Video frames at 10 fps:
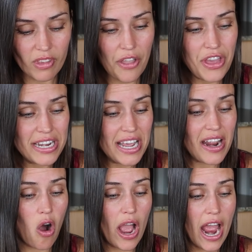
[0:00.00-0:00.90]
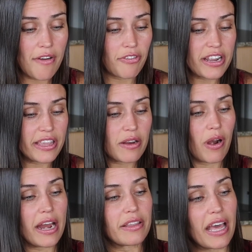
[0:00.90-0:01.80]
They did everything
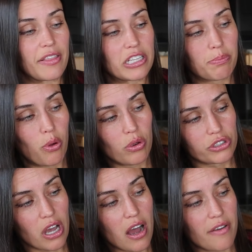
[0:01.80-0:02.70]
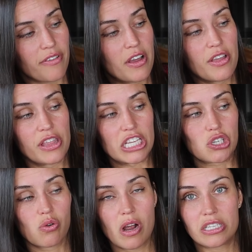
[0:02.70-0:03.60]
right in that. This pulls off. This
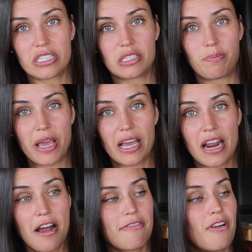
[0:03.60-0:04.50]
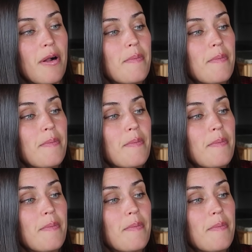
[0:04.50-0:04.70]
crust is big enough.